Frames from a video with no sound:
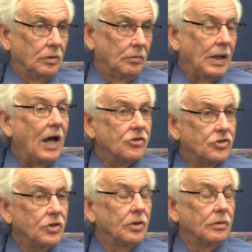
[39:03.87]
last
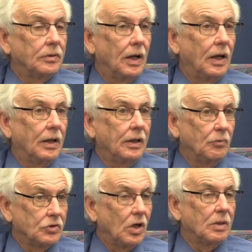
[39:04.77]
year. It
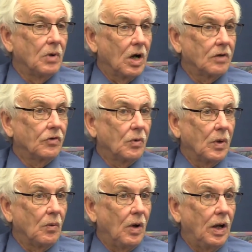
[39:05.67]
was on the market for
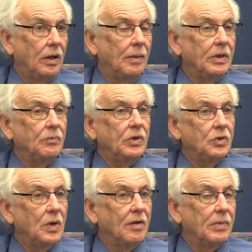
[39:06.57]
quite a while. I mean, we
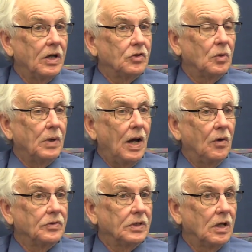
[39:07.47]
do have Manitoba
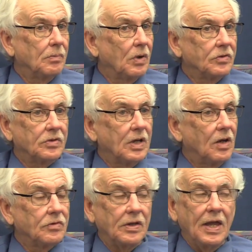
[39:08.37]
Housing in other parts of
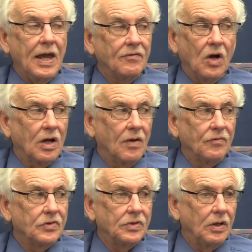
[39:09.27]
towns, and they have not come
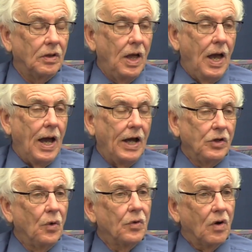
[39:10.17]
for sale. I
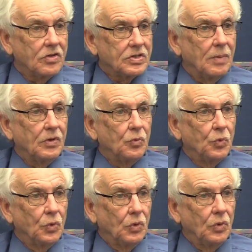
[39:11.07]
know there are some in
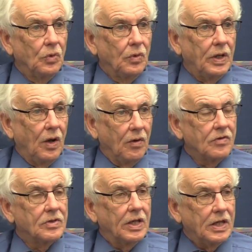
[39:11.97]
rural
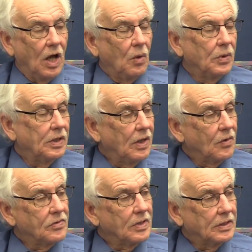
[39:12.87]
areas like Kelwood and
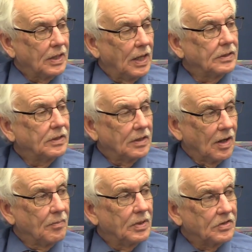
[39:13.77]
areas like that the
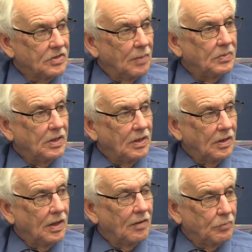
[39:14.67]
government has stepped in
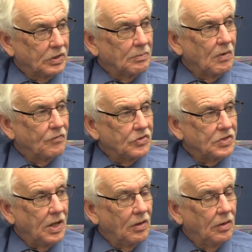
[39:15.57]
and put them up for sale.